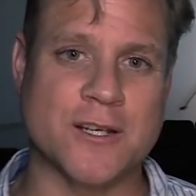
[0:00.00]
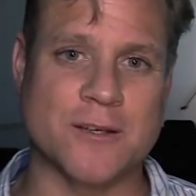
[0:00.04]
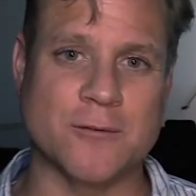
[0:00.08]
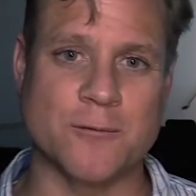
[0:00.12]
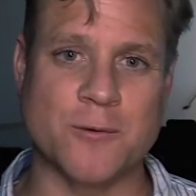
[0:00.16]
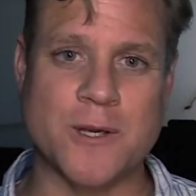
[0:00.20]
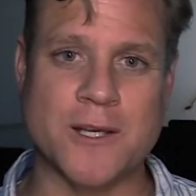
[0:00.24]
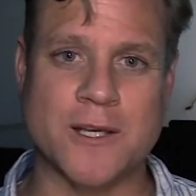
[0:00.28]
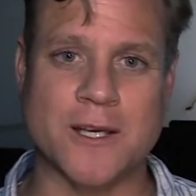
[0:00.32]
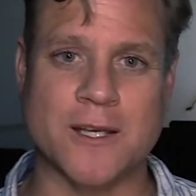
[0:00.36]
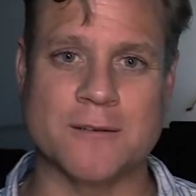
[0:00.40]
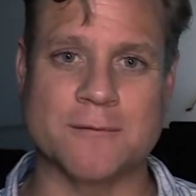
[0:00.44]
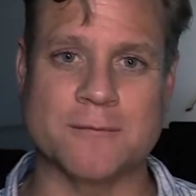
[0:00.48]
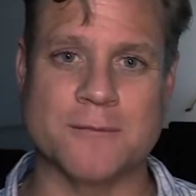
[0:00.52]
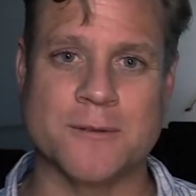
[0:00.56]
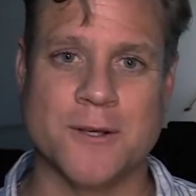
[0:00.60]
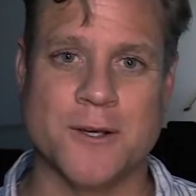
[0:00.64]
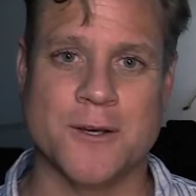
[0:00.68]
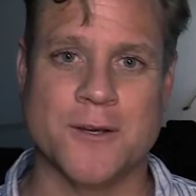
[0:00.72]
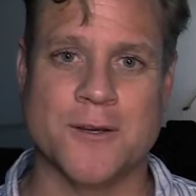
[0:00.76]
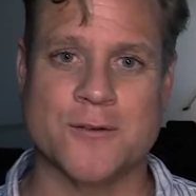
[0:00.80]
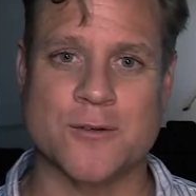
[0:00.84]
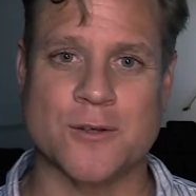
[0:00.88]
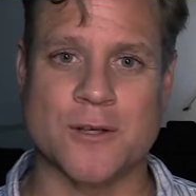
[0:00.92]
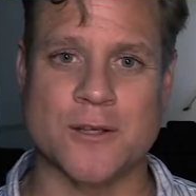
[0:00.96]
and we can
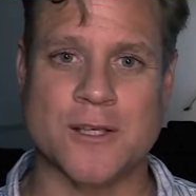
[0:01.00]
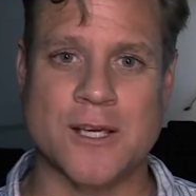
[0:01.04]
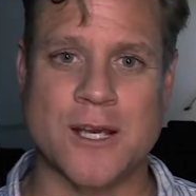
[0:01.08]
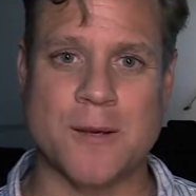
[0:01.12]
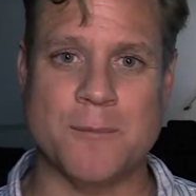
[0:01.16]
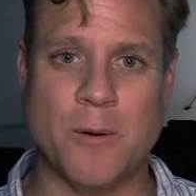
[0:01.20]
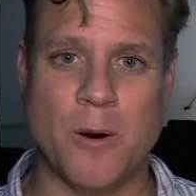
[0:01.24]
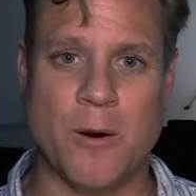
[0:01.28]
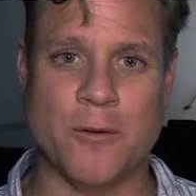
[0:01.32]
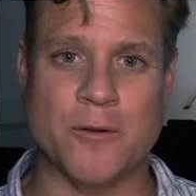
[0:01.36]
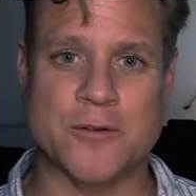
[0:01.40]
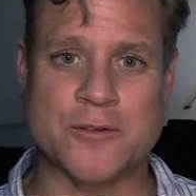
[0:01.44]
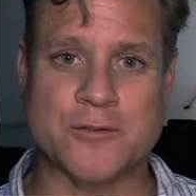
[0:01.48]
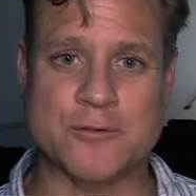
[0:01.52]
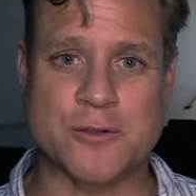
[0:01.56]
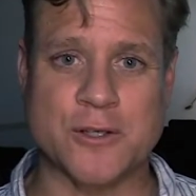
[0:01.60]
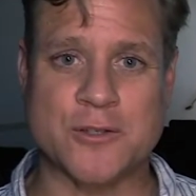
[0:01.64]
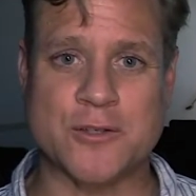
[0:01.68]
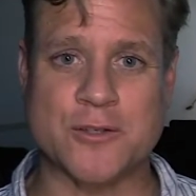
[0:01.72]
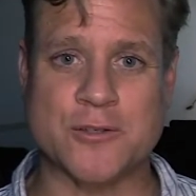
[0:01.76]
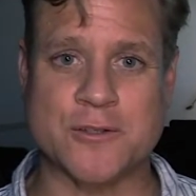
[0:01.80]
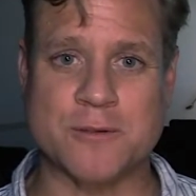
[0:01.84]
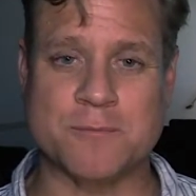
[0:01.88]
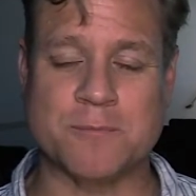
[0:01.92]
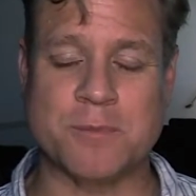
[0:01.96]
sort of keep all the
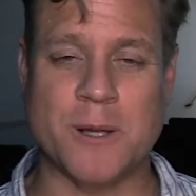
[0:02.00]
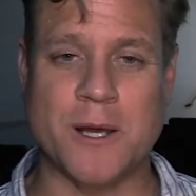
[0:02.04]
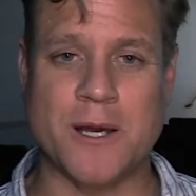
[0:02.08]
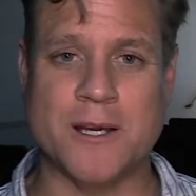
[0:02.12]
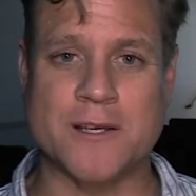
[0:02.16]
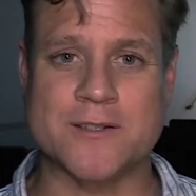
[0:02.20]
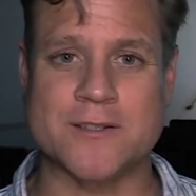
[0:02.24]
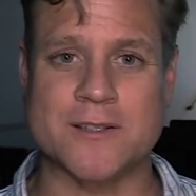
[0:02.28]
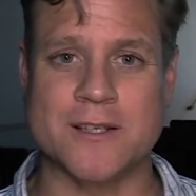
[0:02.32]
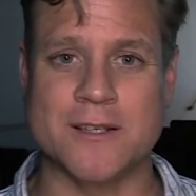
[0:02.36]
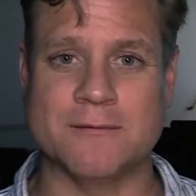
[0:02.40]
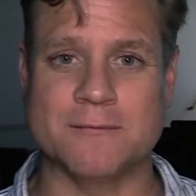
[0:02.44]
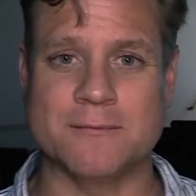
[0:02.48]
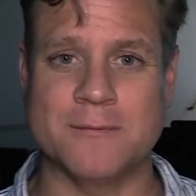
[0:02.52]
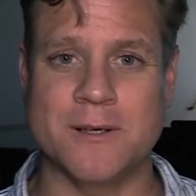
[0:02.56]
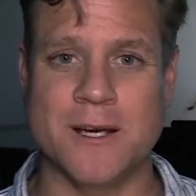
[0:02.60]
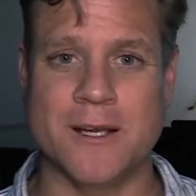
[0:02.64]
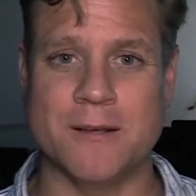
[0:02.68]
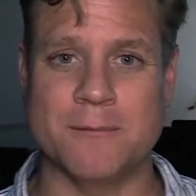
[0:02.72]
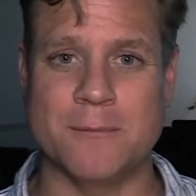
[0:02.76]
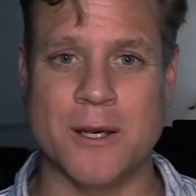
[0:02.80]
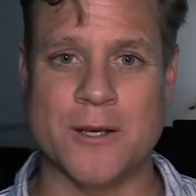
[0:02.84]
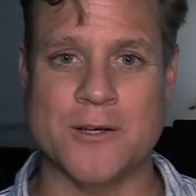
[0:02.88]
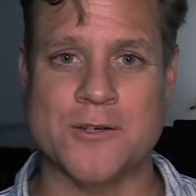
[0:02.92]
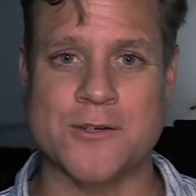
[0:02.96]
strictures in place
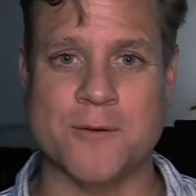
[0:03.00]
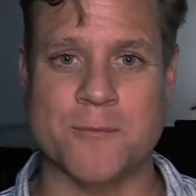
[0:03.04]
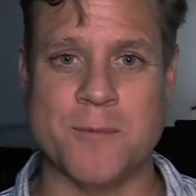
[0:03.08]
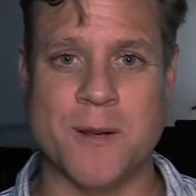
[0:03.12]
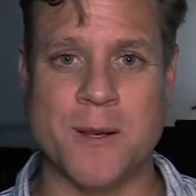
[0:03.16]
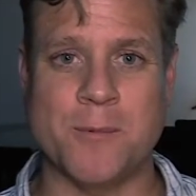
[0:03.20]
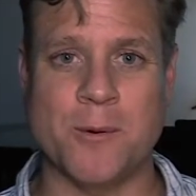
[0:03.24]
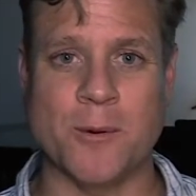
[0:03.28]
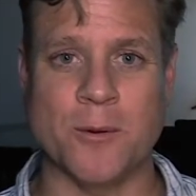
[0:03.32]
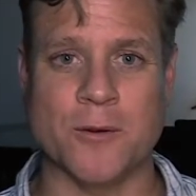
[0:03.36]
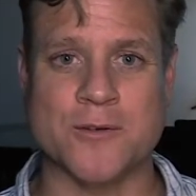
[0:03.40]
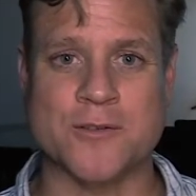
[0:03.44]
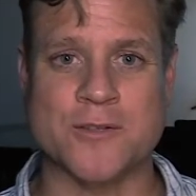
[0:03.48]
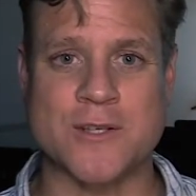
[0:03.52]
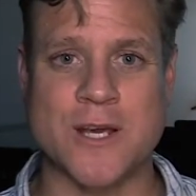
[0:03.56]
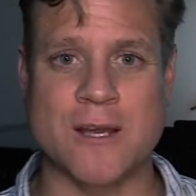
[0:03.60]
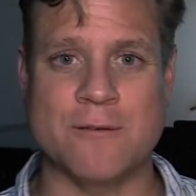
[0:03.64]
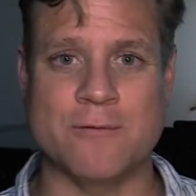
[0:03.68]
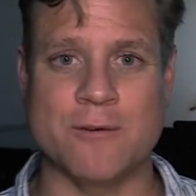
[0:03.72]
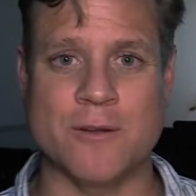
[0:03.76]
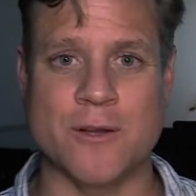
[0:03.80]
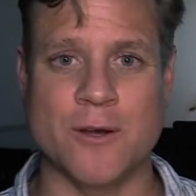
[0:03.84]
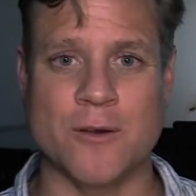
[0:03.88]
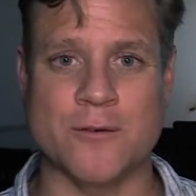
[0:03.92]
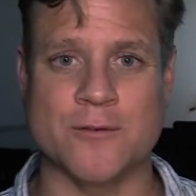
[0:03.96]
and make sure people are
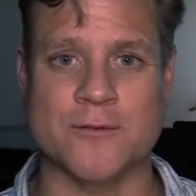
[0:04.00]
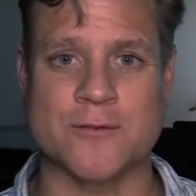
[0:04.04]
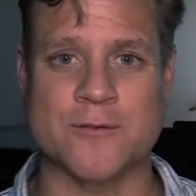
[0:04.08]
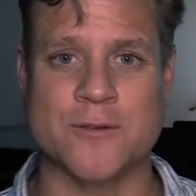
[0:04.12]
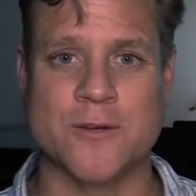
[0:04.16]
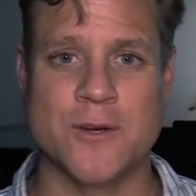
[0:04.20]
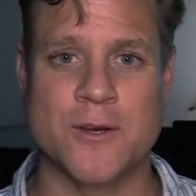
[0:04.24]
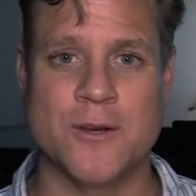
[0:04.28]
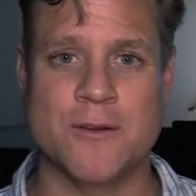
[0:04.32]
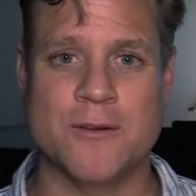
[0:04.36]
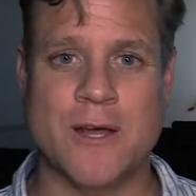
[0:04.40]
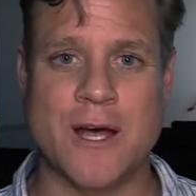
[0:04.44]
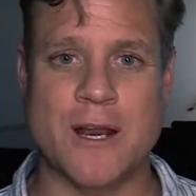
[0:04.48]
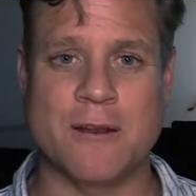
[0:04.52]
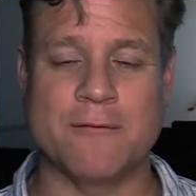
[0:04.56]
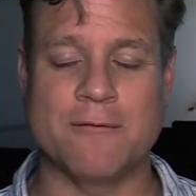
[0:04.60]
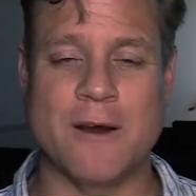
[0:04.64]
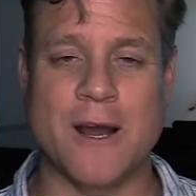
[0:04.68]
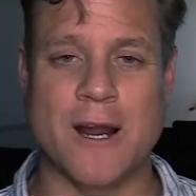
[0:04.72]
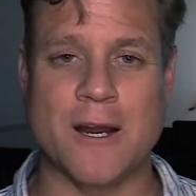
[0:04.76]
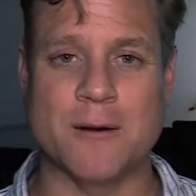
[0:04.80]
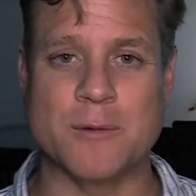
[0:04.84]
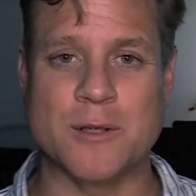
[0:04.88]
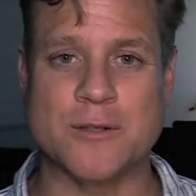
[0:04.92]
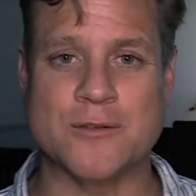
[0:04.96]
safe in that
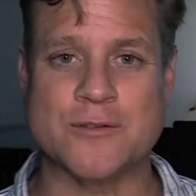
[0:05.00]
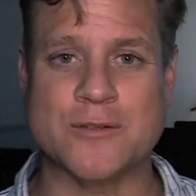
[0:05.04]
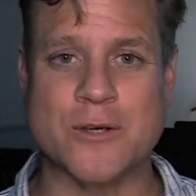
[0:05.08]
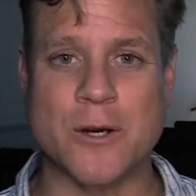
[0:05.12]
environment.